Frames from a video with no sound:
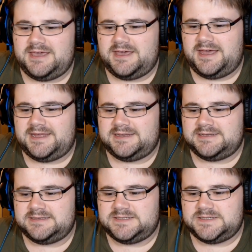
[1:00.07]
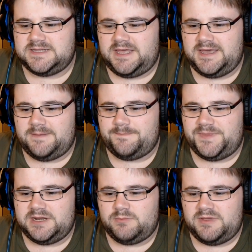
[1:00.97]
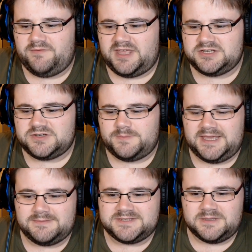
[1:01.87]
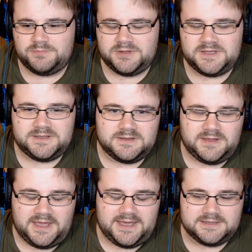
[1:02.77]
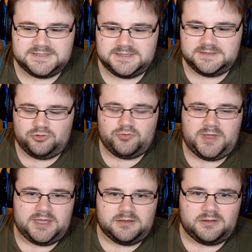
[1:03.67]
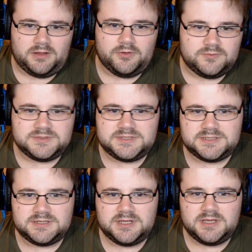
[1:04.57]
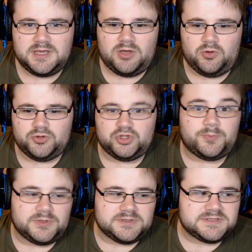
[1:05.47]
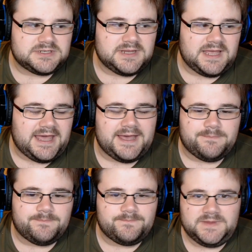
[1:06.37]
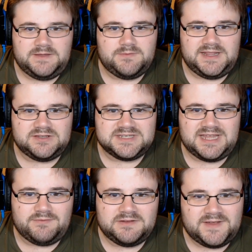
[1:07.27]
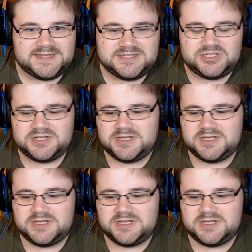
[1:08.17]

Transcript: and you know, with Castro being able to create clones or doubles, he really does have an advantage.